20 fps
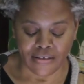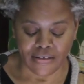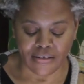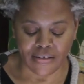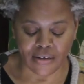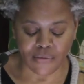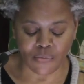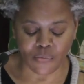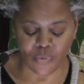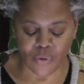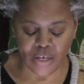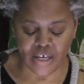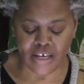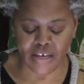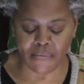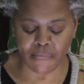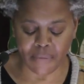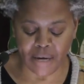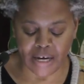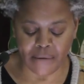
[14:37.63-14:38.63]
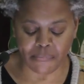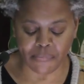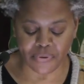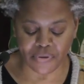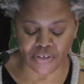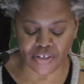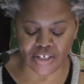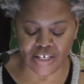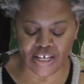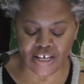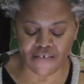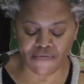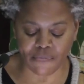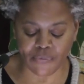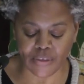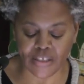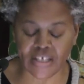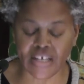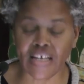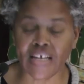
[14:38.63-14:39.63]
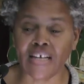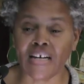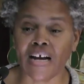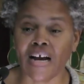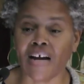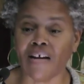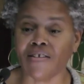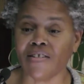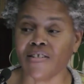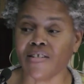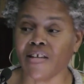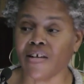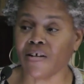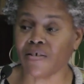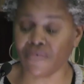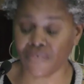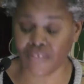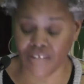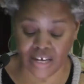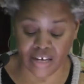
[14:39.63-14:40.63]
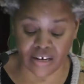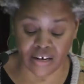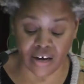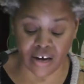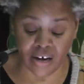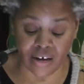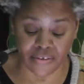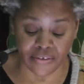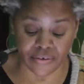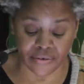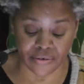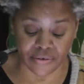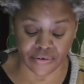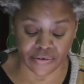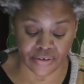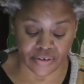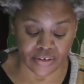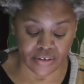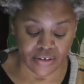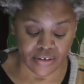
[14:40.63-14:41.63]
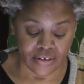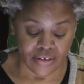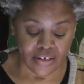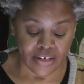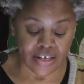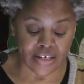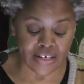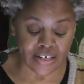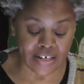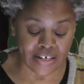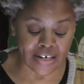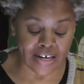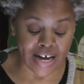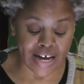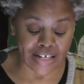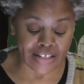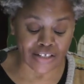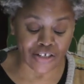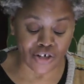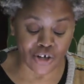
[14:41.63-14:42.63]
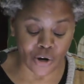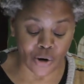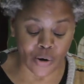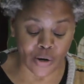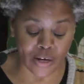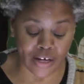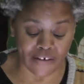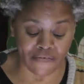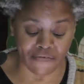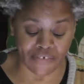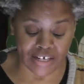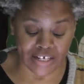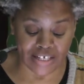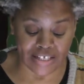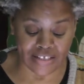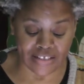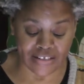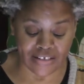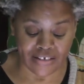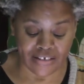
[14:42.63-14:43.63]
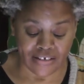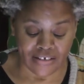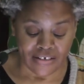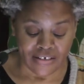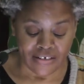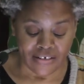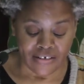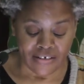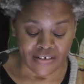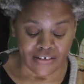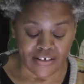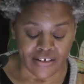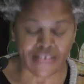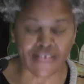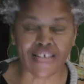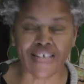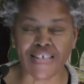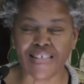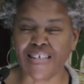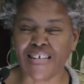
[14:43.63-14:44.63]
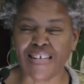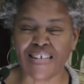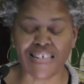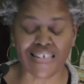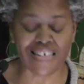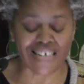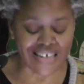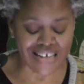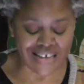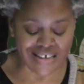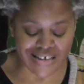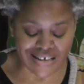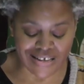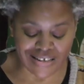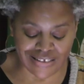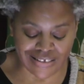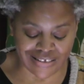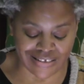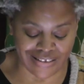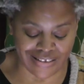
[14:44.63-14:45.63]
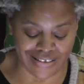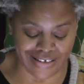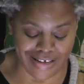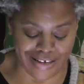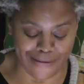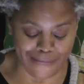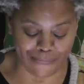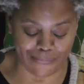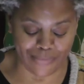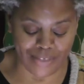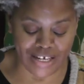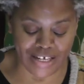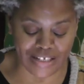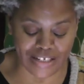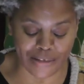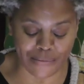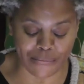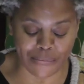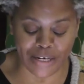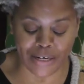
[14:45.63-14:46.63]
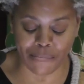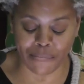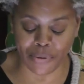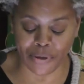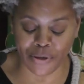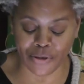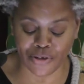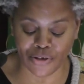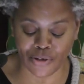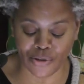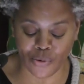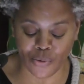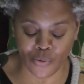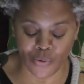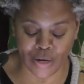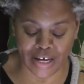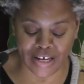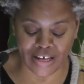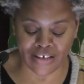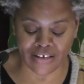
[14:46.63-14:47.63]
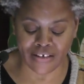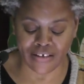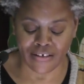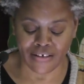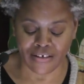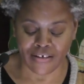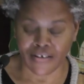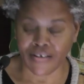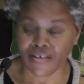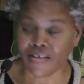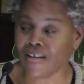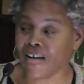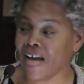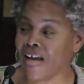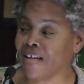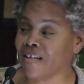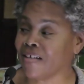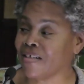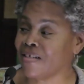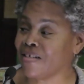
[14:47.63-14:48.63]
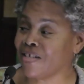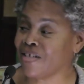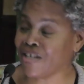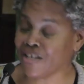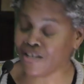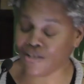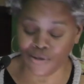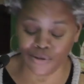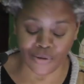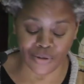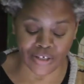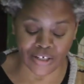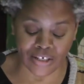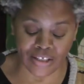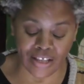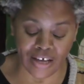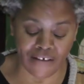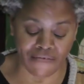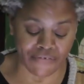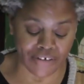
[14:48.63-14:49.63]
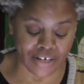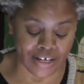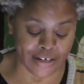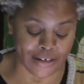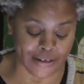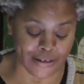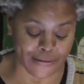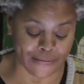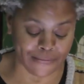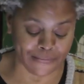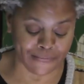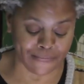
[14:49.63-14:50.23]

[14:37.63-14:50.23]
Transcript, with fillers: that we might perceive within ourselves and others. And in God's knowing of us in this intensely intimate and personal way, God continues to love us.